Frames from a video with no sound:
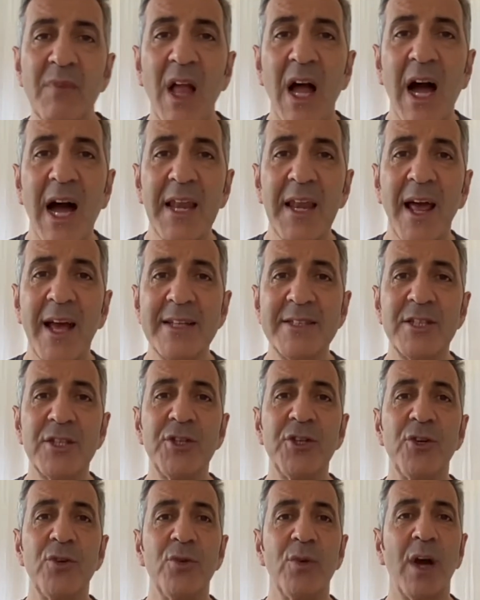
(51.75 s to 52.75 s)
I like to
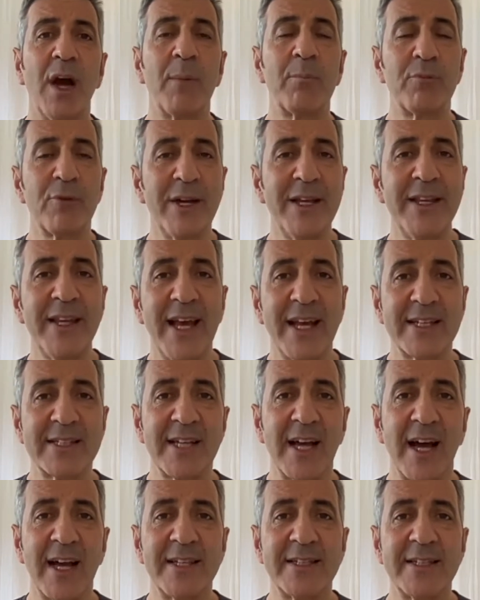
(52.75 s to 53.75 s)
do a breathing
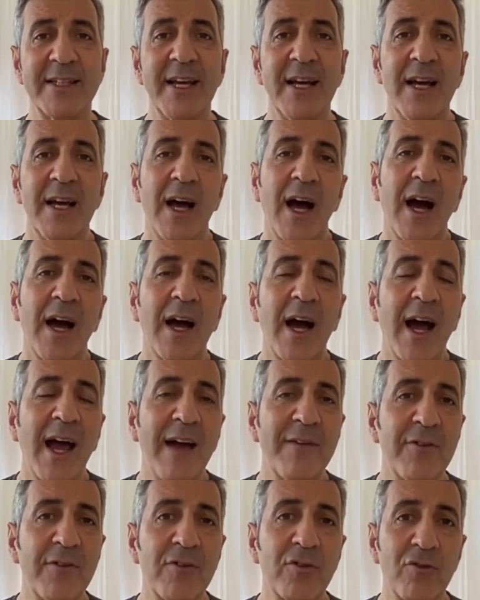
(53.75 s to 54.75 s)
exercise, and I
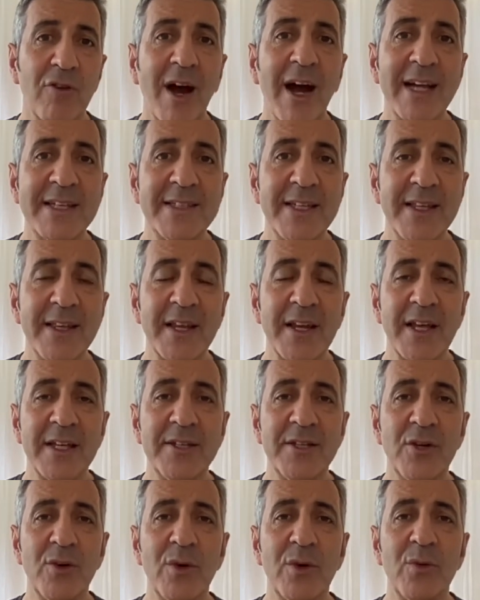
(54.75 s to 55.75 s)
have a variety that I do,